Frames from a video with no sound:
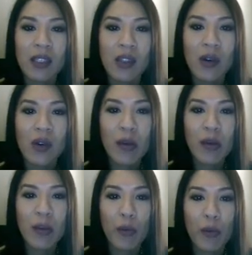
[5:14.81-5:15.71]
So I'm
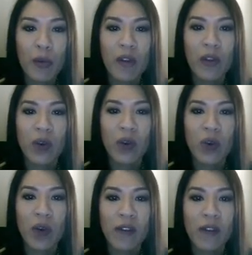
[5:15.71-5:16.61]
going to
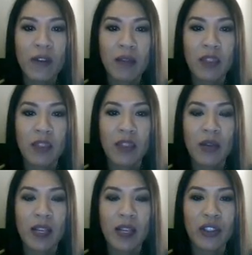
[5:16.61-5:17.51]
preview one of them
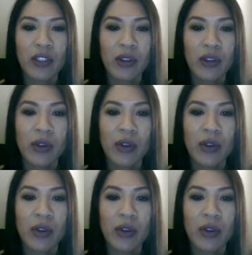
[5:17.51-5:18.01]
so I can show